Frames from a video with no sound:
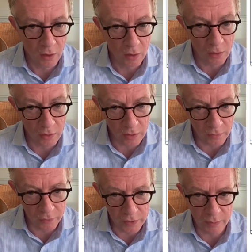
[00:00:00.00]
or
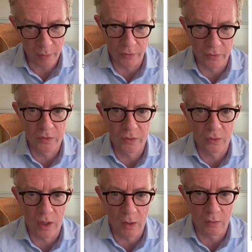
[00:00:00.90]
non-response to
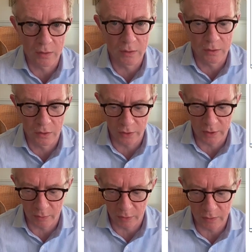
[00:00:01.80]
our
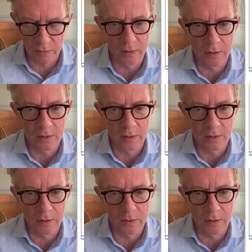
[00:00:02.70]
treatment